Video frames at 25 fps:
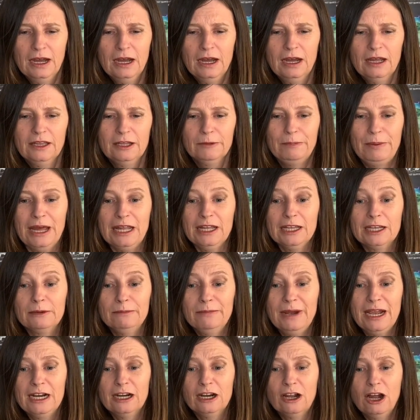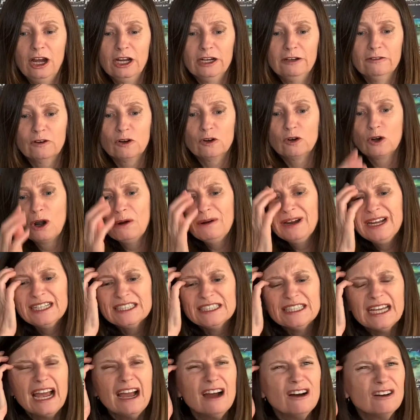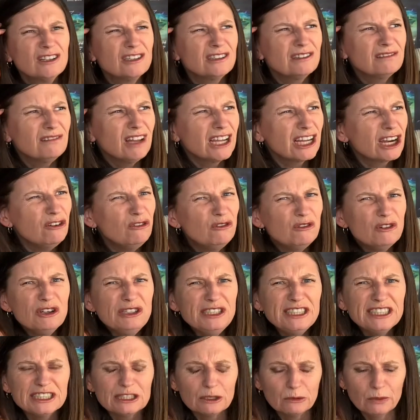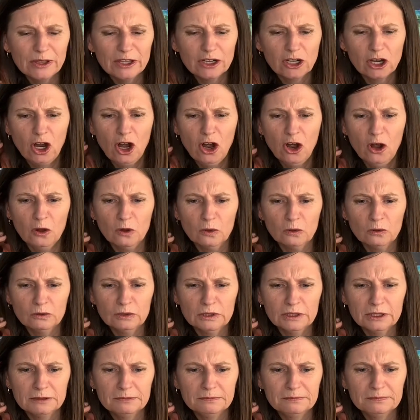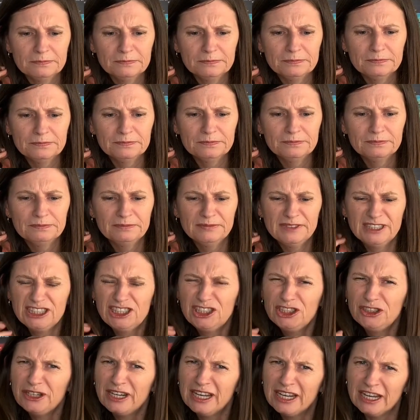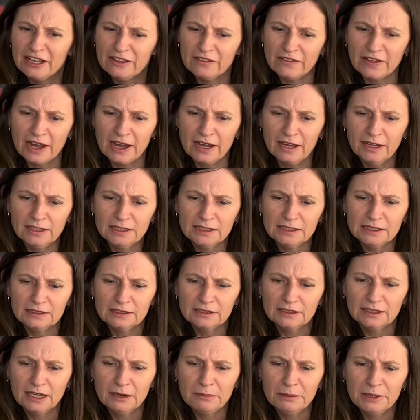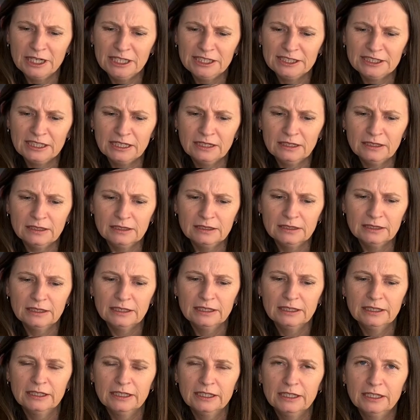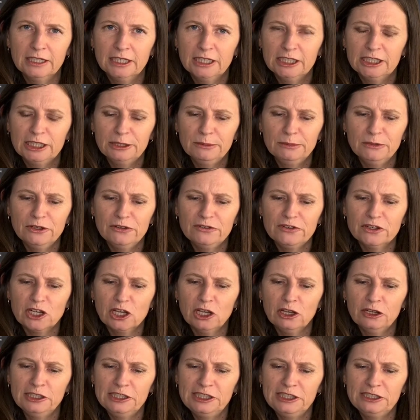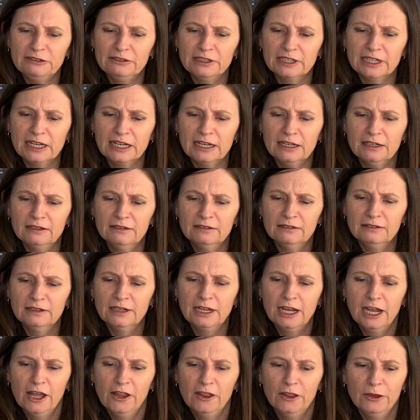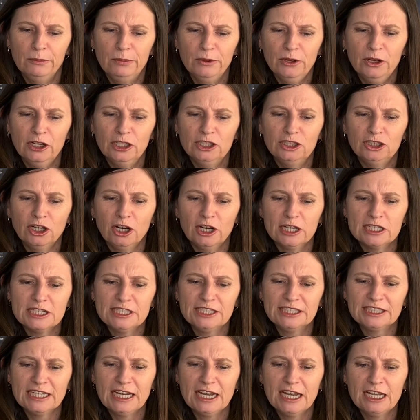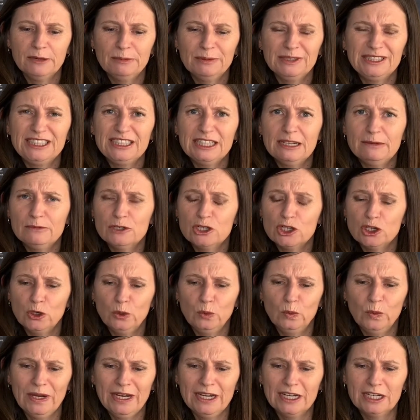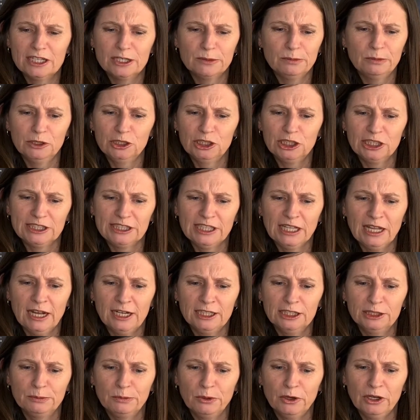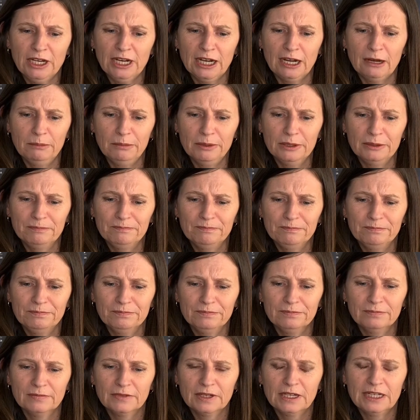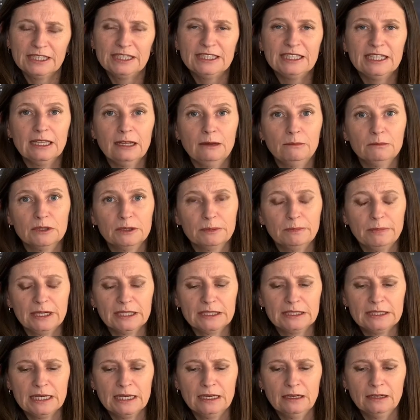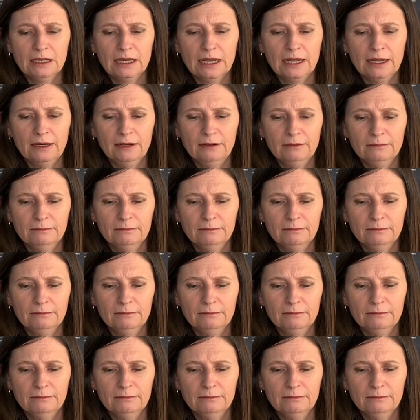The pelican made a kind of crowing sound, like a rooster with a cold. "Did you hear that?" Ebony said. She moved closer again. The bird tried to stand, but seemed too weak to push its large body up. It slumped back down again.